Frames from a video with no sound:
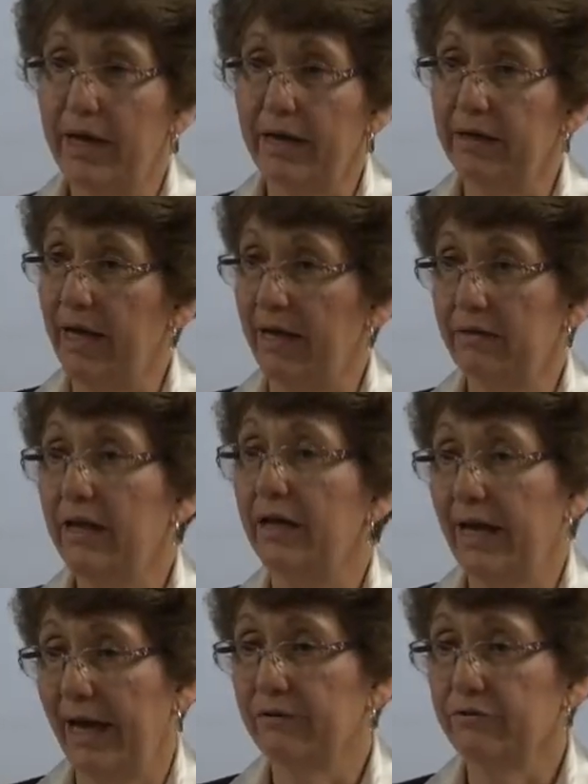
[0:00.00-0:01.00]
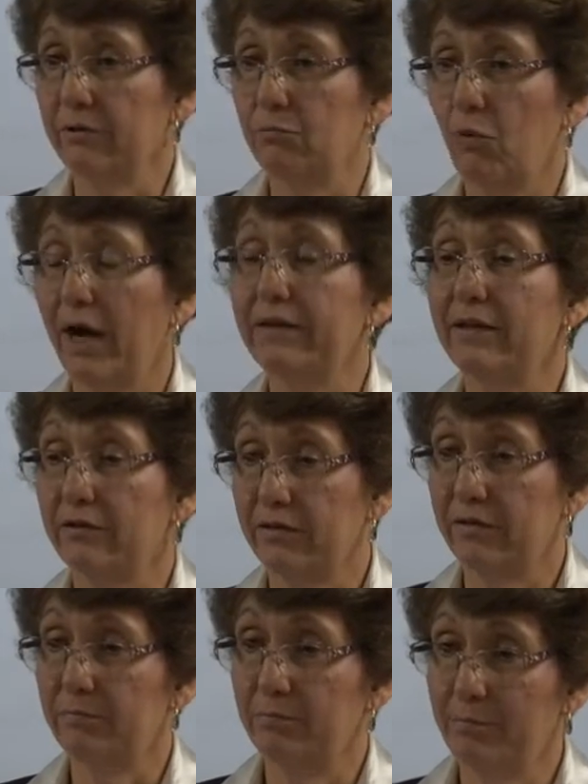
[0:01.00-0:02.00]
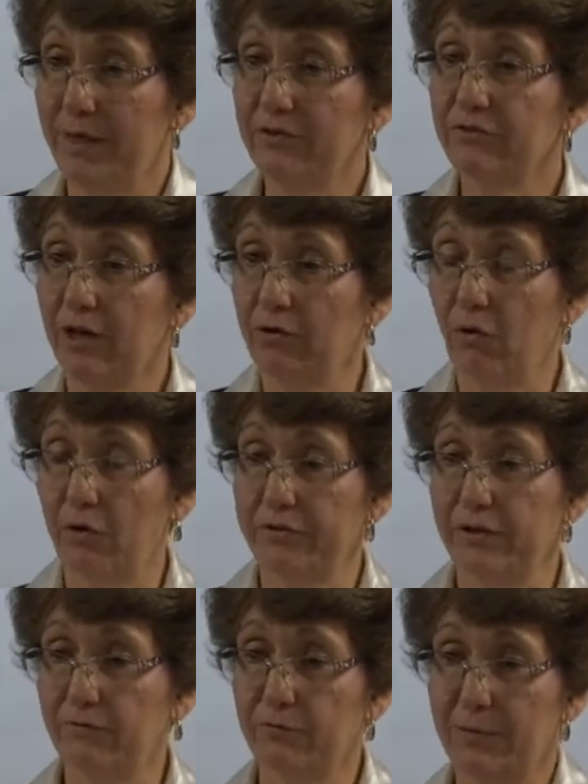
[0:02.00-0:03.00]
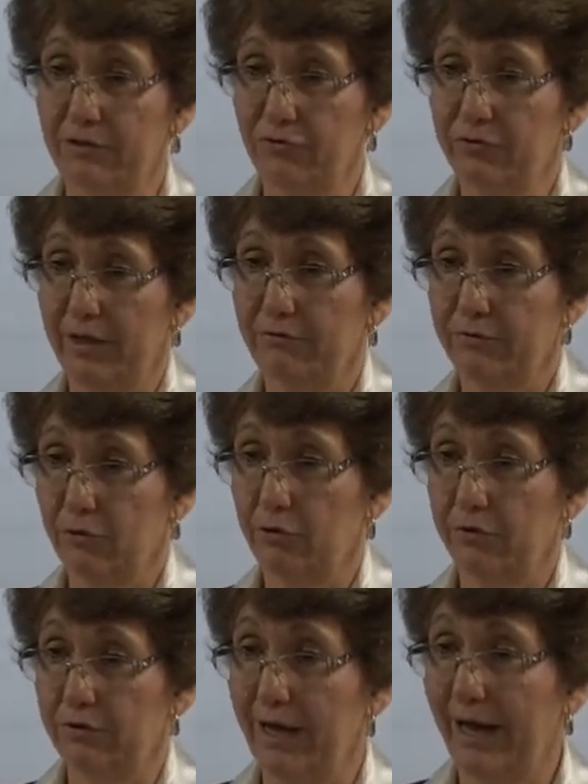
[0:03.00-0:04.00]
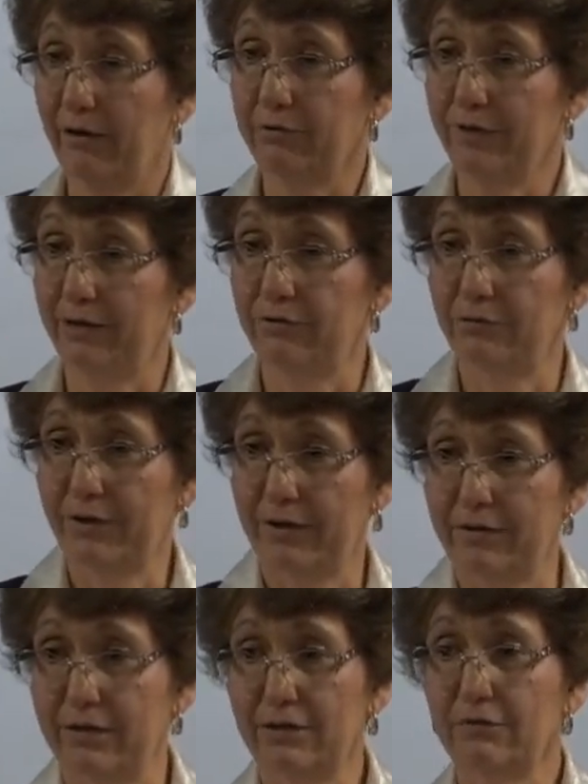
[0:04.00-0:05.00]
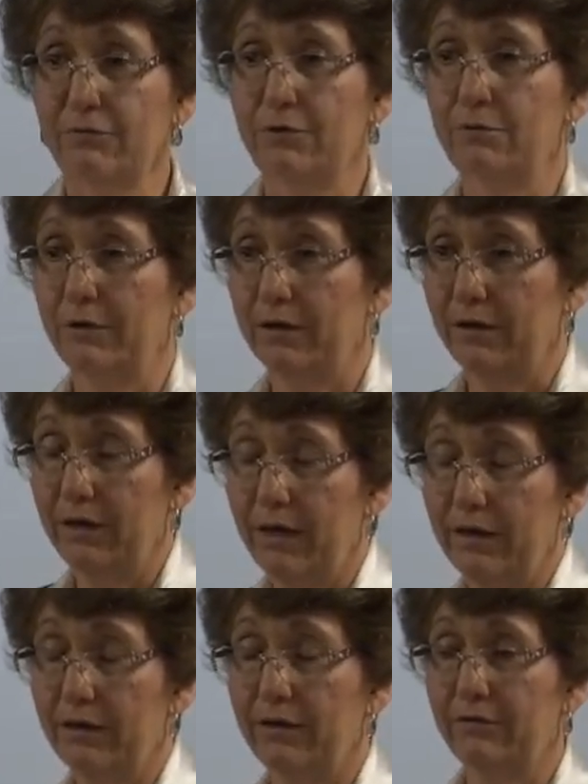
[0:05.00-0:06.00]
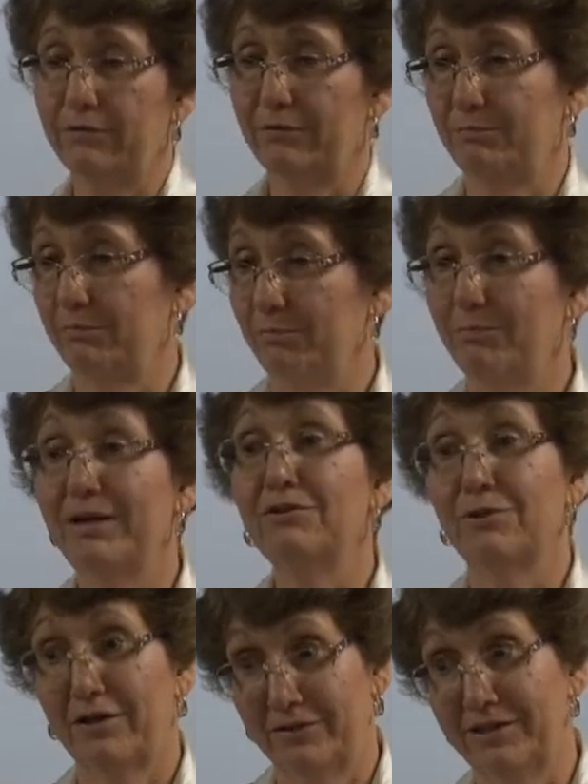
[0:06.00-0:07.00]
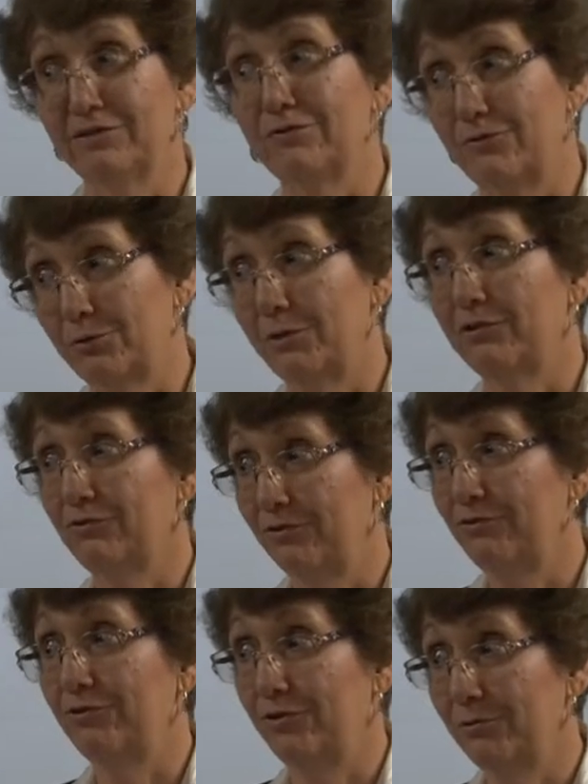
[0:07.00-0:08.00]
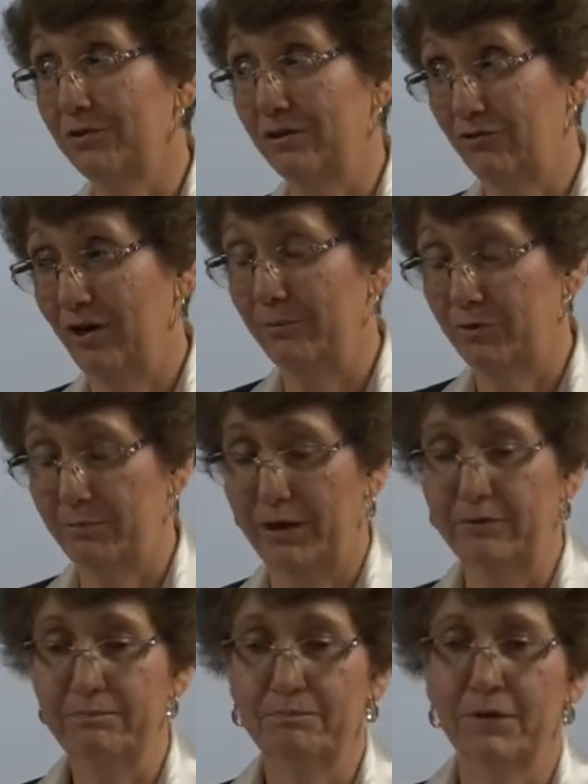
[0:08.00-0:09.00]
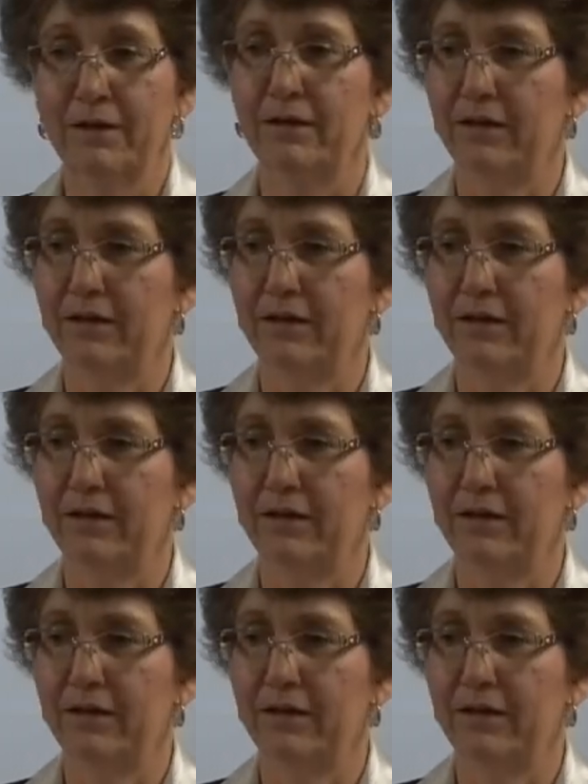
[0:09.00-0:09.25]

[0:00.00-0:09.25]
And then ask them why they, based on all the information they've learned now that you've had the interview, and based on the interview questions, you know what the job's about.